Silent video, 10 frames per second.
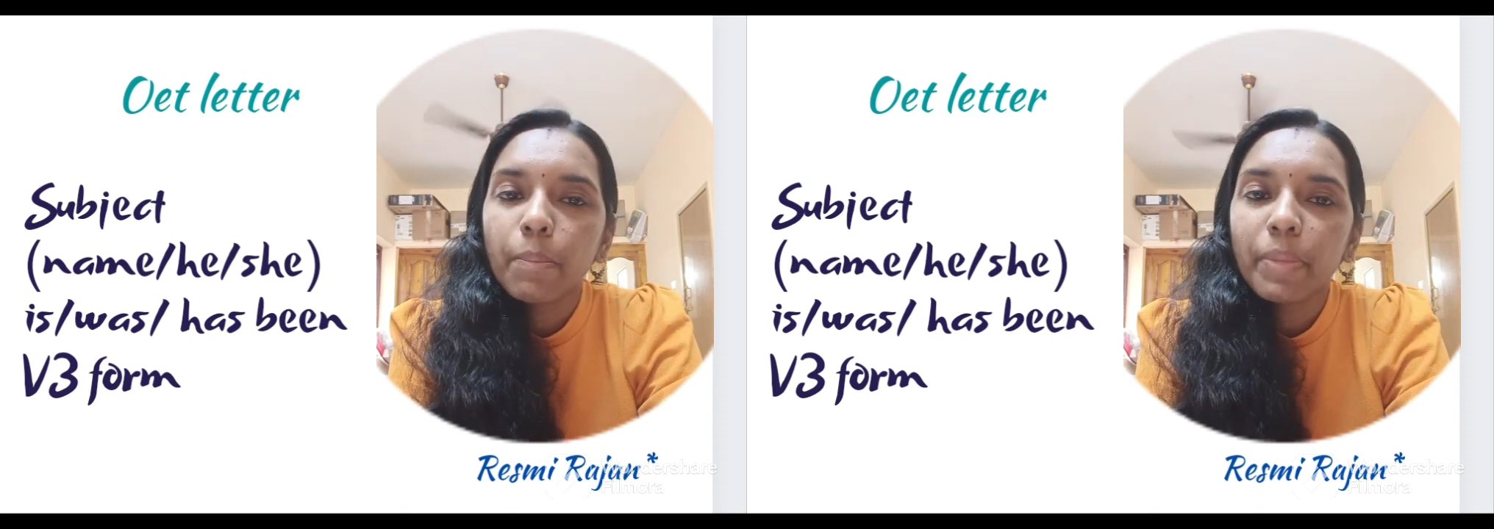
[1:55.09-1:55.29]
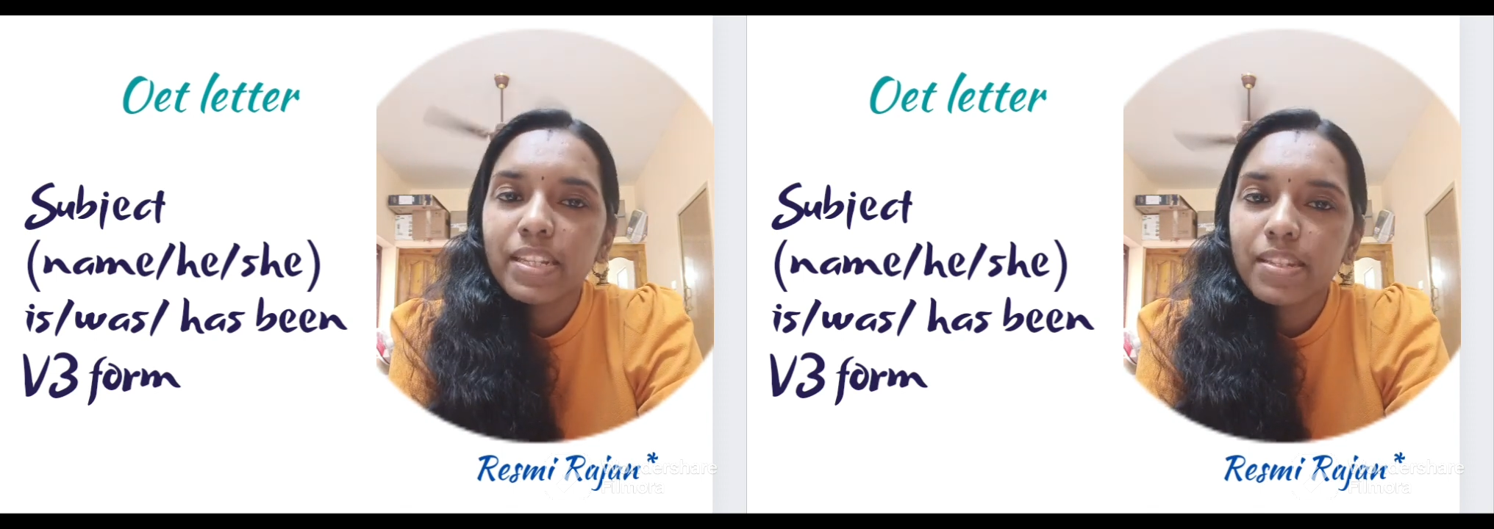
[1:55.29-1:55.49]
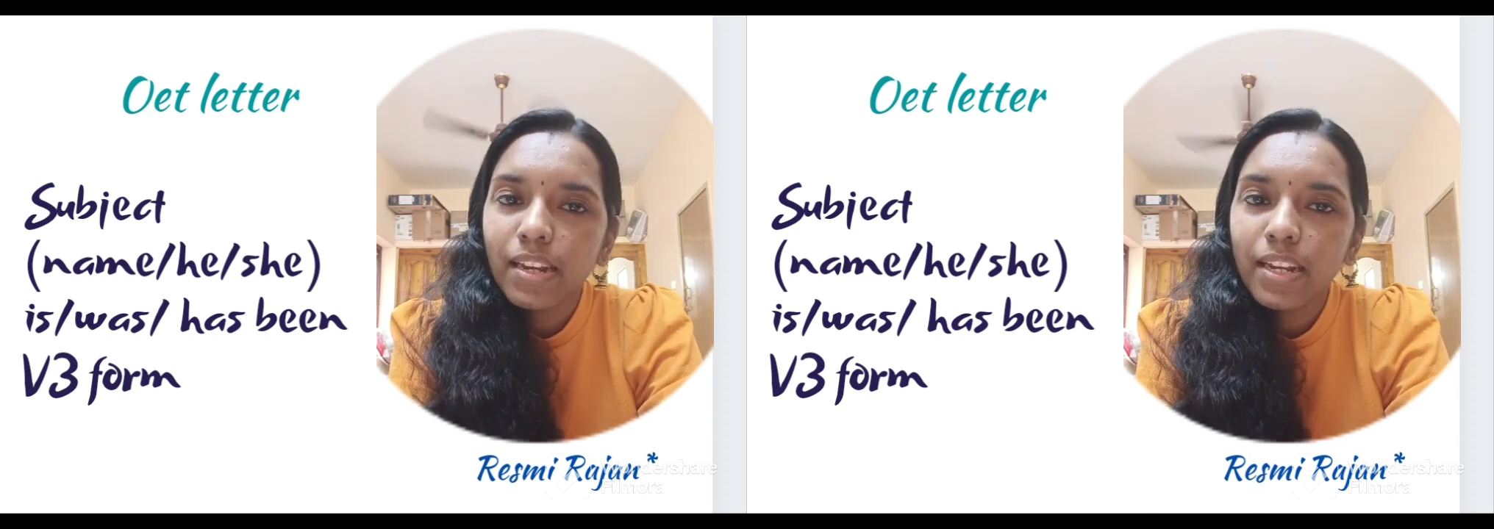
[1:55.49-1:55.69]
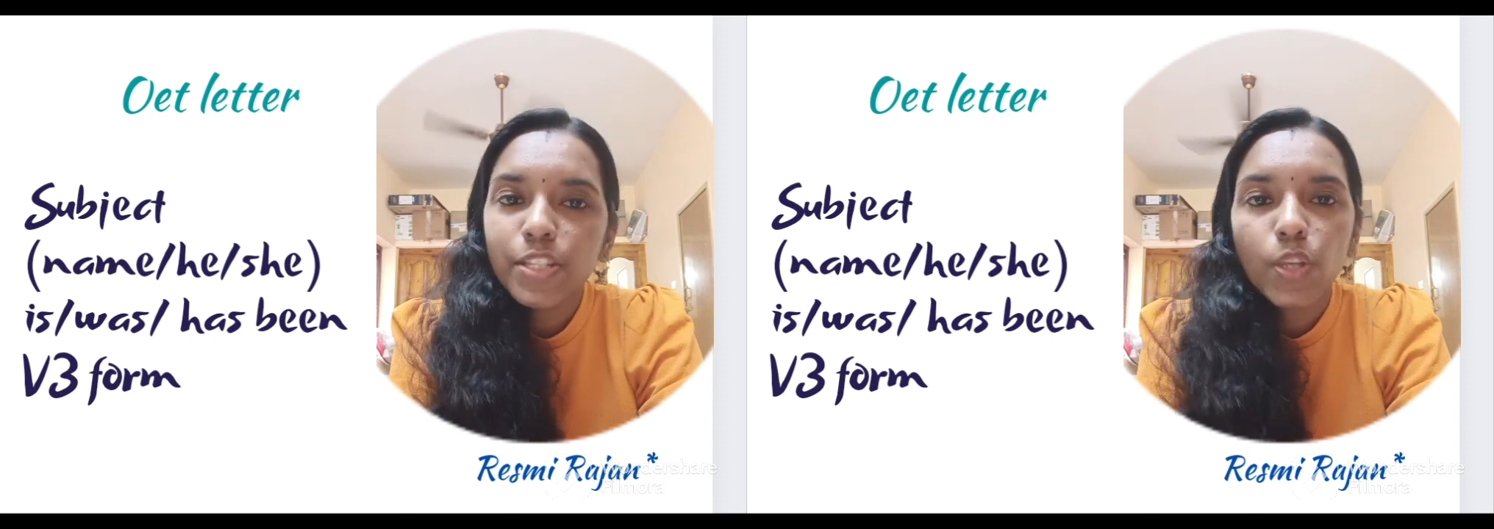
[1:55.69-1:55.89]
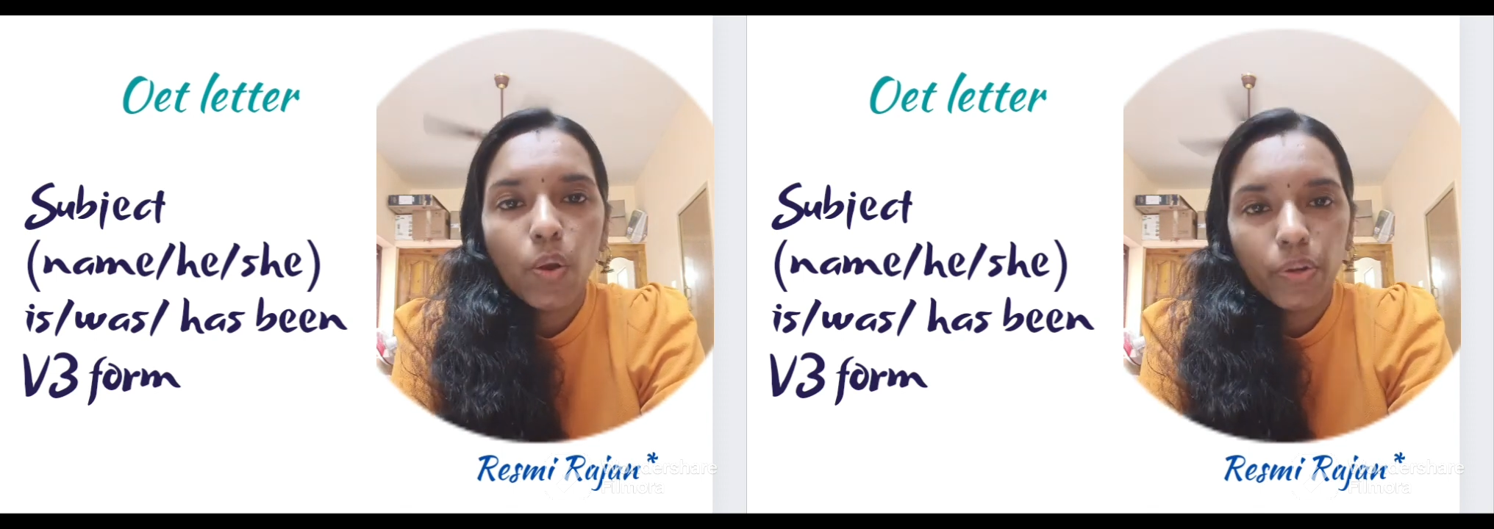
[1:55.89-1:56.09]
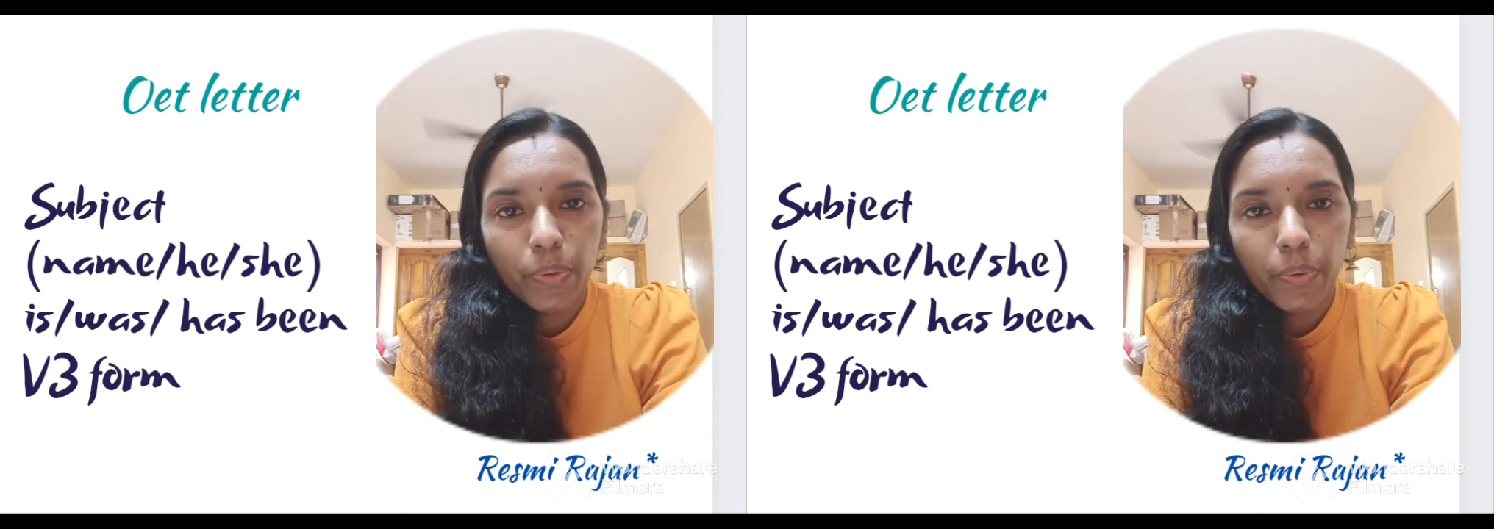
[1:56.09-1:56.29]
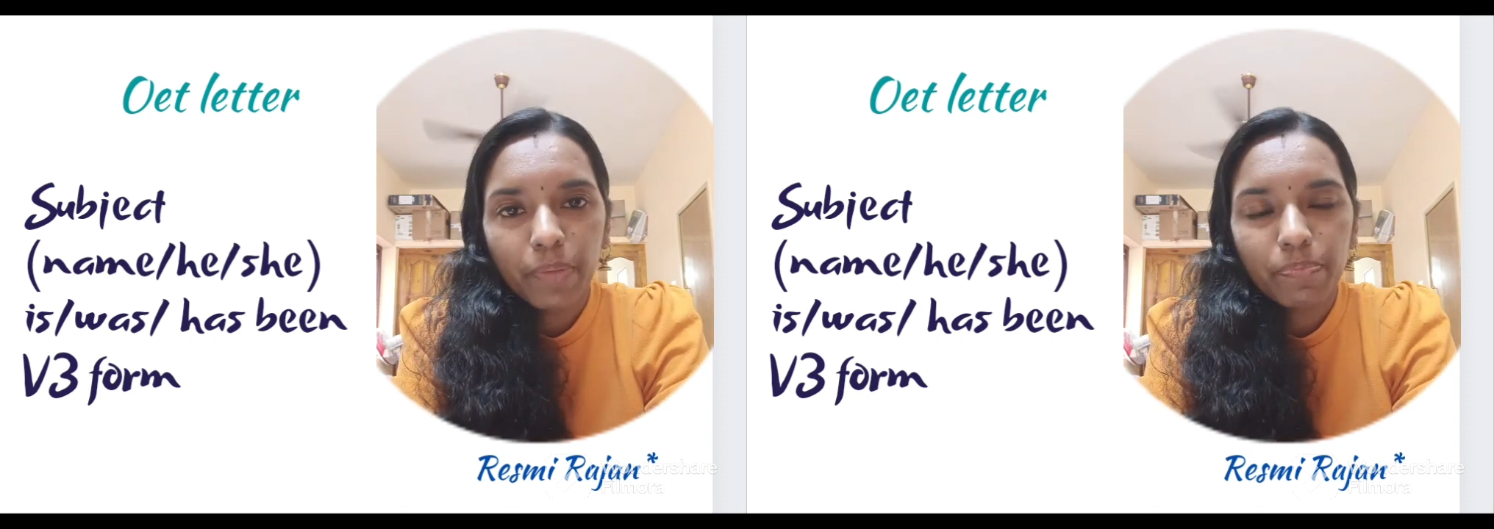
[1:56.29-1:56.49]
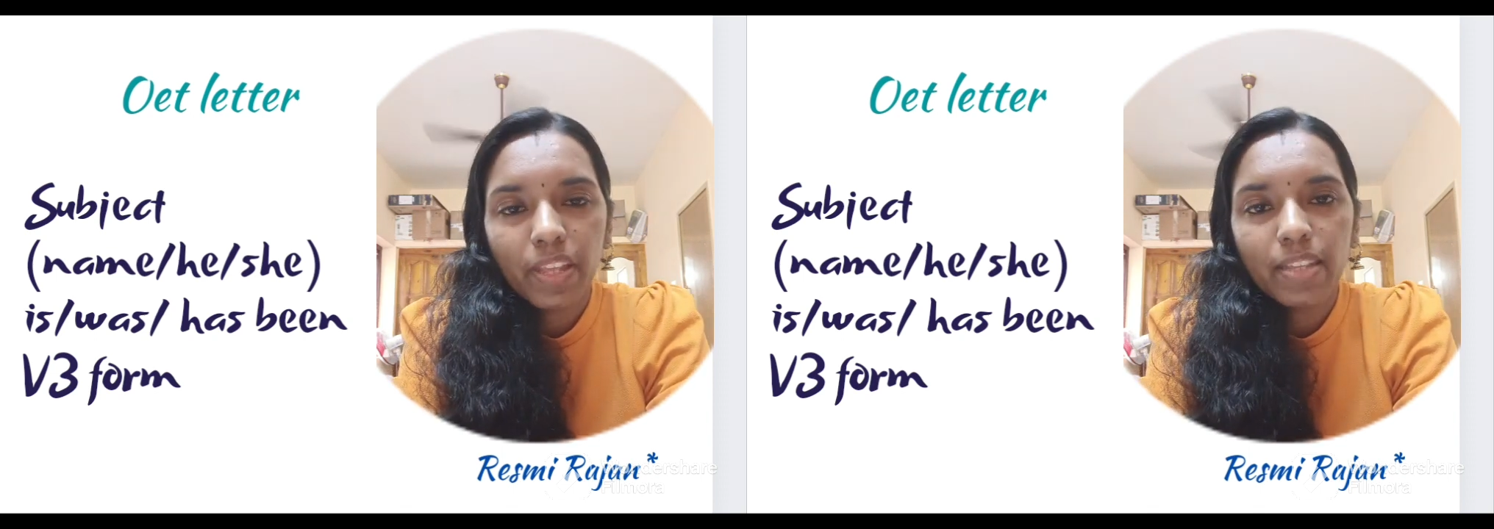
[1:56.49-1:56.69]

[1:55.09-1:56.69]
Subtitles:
but still it's ongoing.